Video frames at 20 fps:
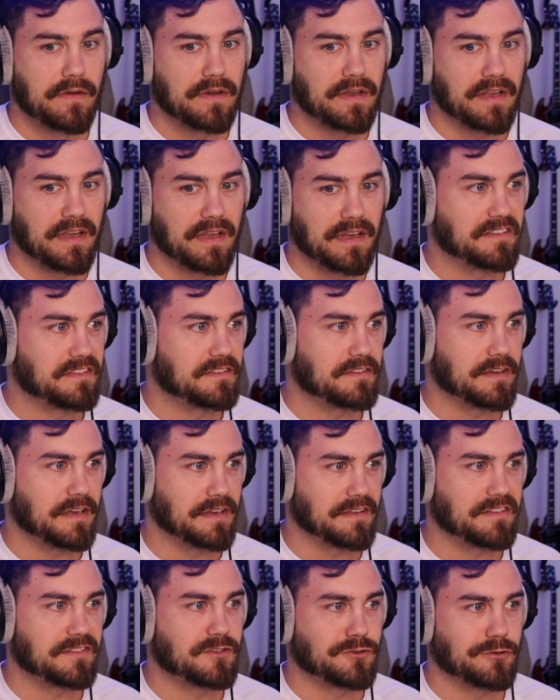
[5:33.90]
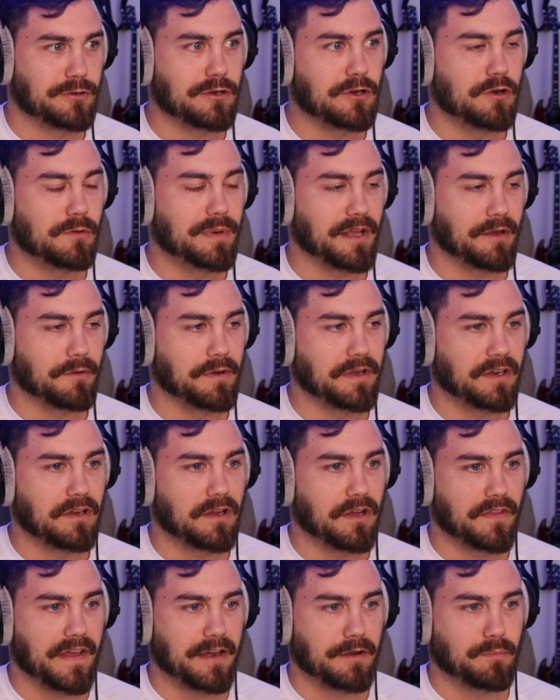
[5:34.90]
It's true, but I wouldn't
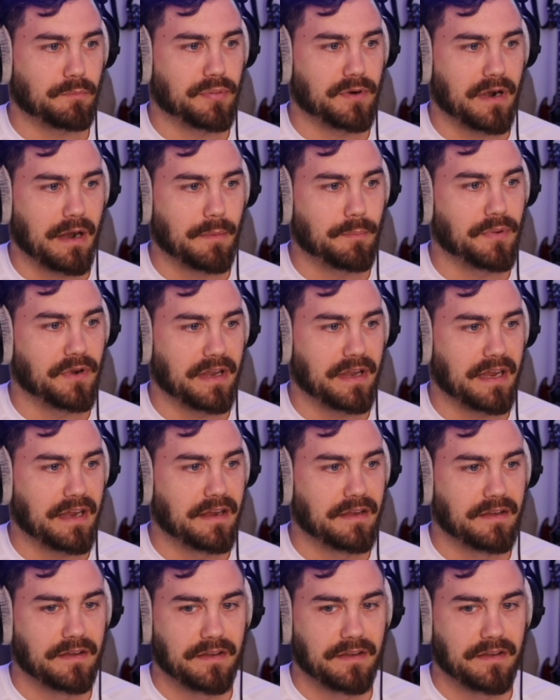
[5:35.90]
call that a property.